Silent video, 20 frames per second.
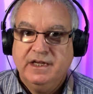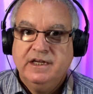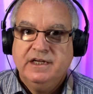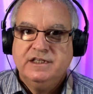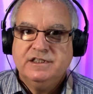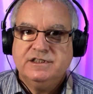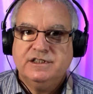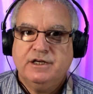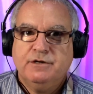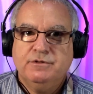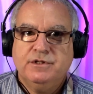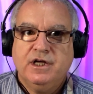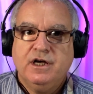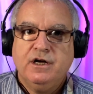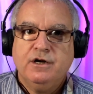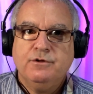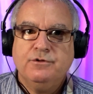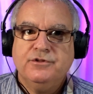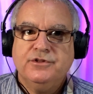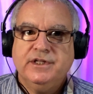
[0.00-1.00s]
So the
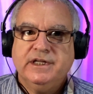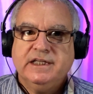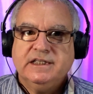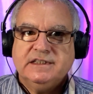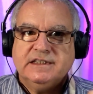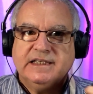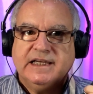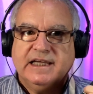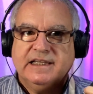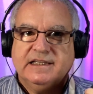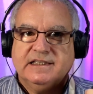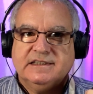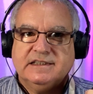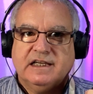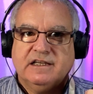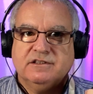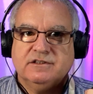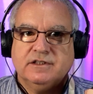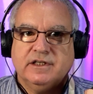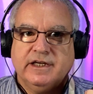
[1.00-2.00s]
whole thing together
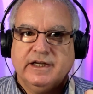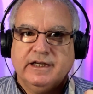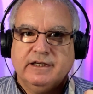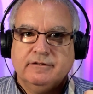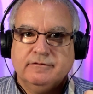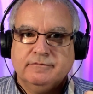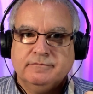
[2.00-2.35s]
sounds like...